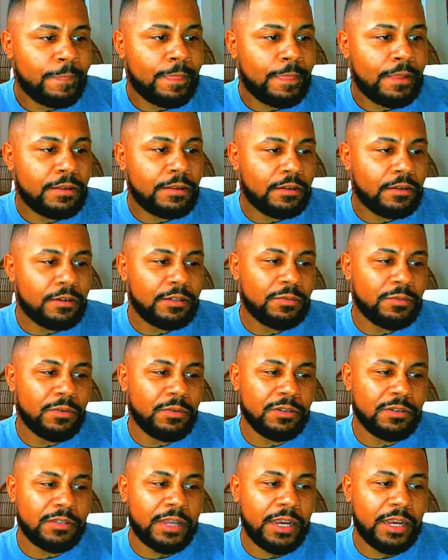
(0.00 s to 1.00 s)
So it was one of
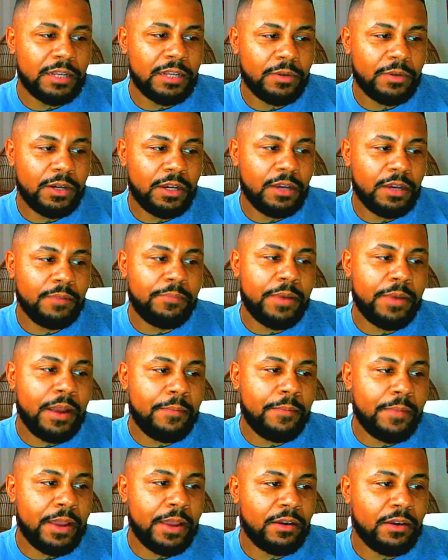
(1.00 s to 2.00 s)
those games where he could pop
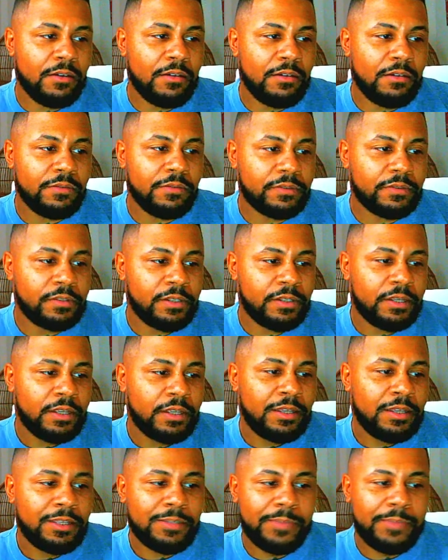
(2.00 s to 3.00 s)
back off,
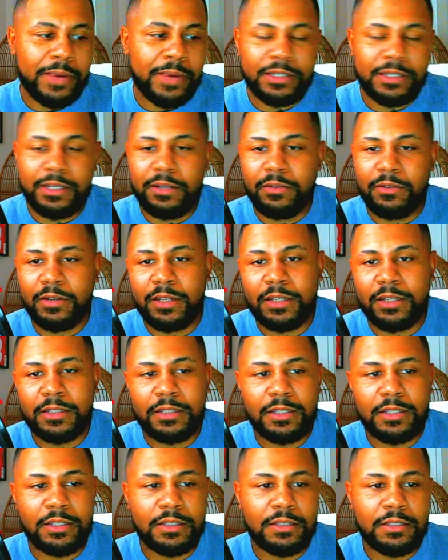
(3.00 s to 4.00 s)
especially going against
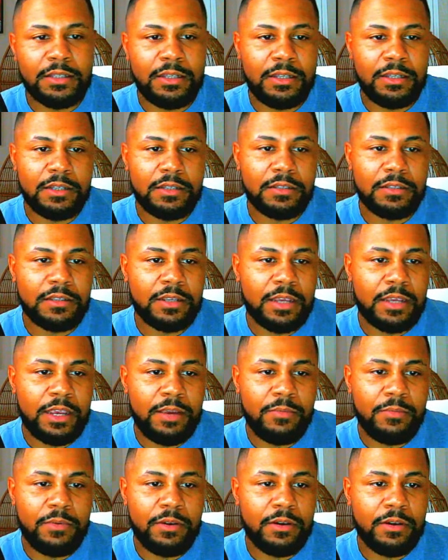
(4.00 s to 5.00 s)
Tennessee. It's a game
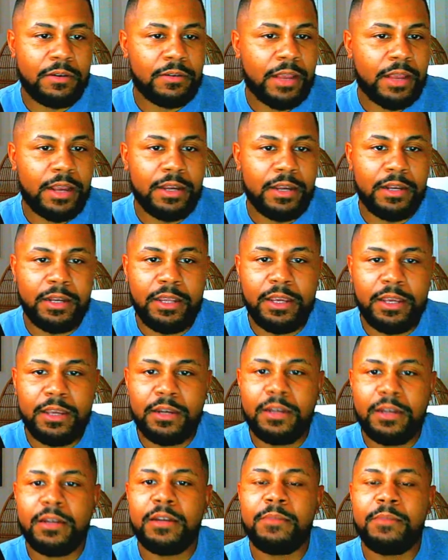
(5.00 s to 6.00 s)
where they leaking
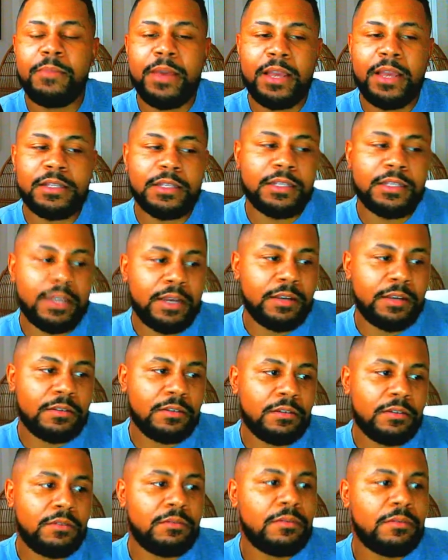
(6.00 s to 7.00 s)
in the pass attack.
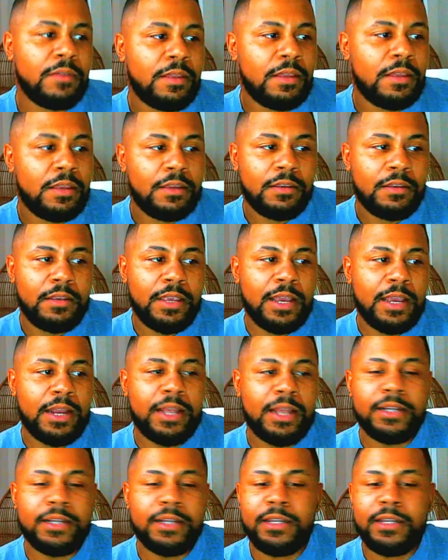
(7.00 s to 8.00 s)
So, yeah, I like
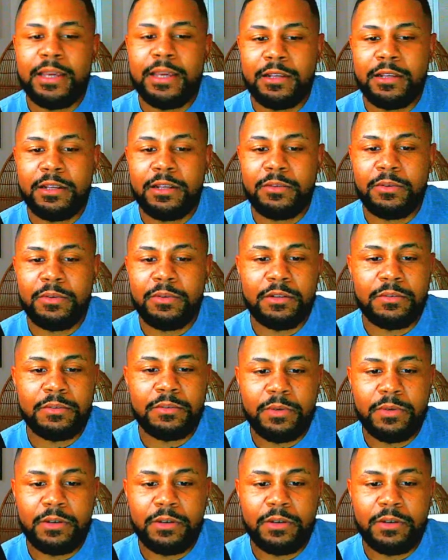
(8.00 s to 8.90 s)
DK as well.